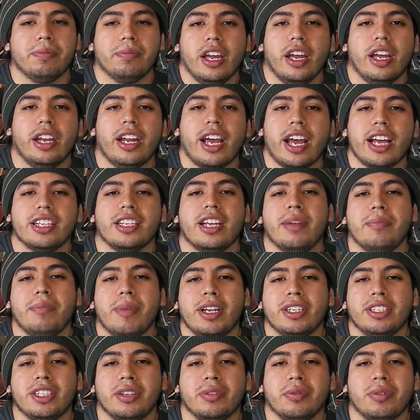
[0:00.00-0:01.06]
and as I
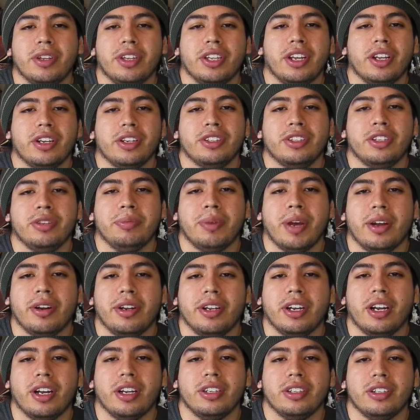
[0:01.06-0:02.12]
mentioned with the other two bounty
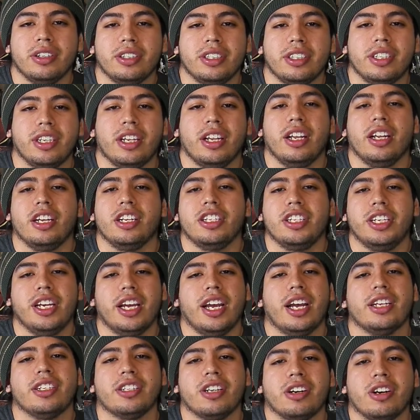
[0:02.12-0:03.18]
hunters, she
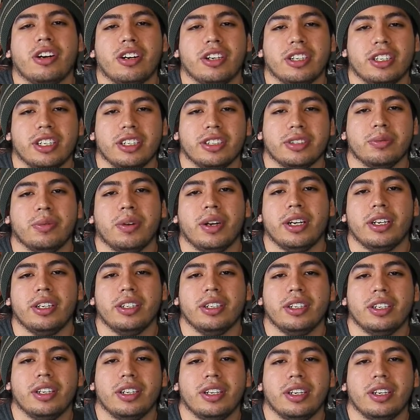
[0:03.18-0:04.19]
has a heart as well.